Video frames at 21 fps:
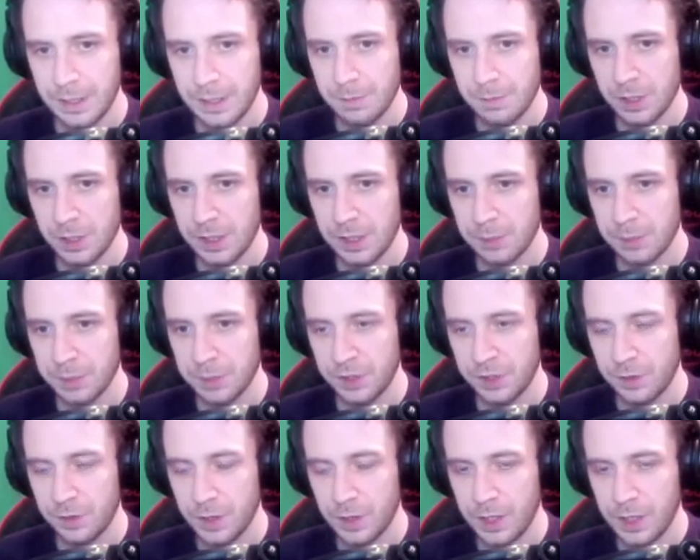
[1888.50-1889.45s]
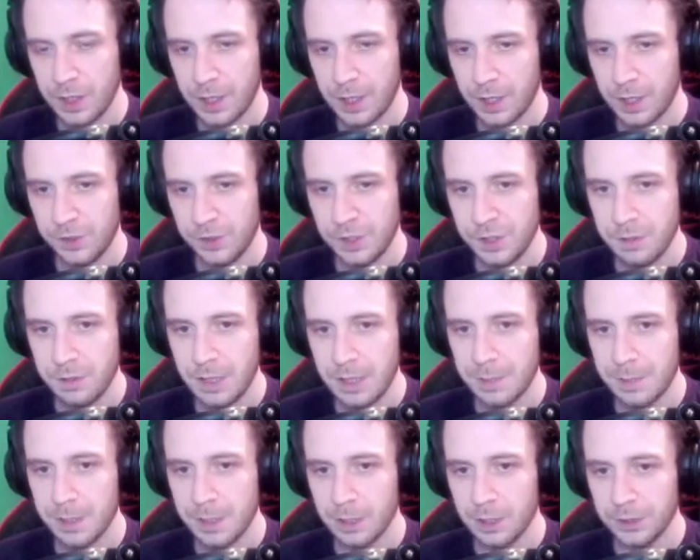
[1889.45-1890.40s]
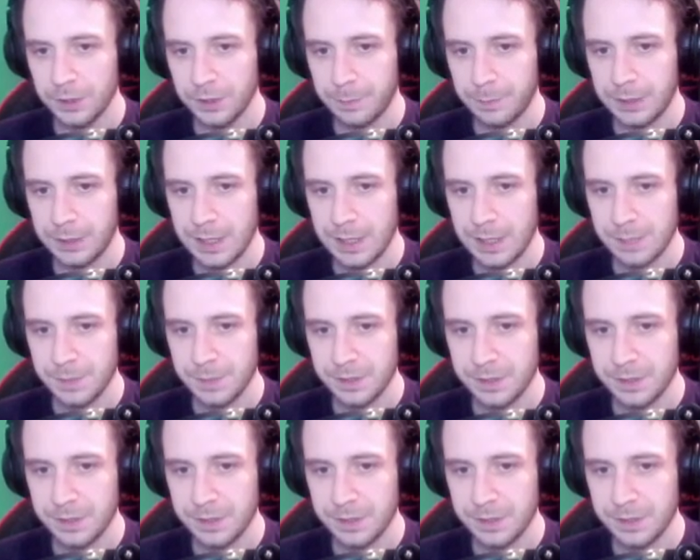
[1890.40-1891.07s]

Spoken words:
to come on a new enemy called the Plasmas,